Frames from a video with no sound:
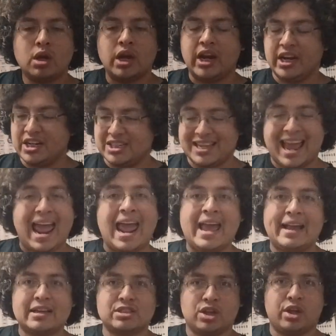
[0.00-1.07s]
he just
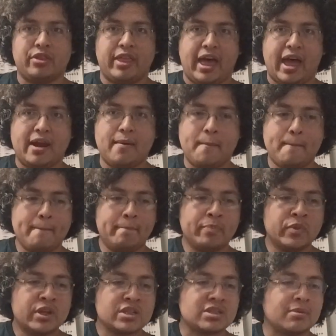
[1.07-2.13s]
hangs on that.
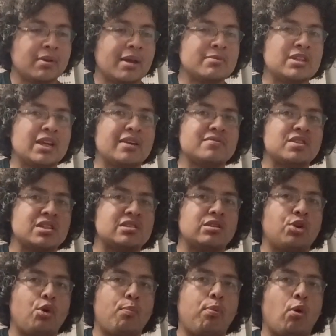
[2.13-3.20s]
Sometimes he gives these
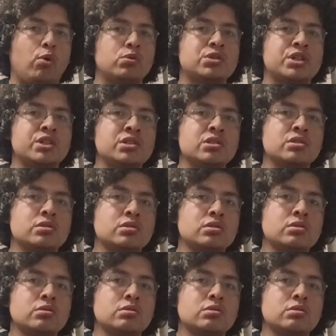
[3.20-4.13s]
little pulses,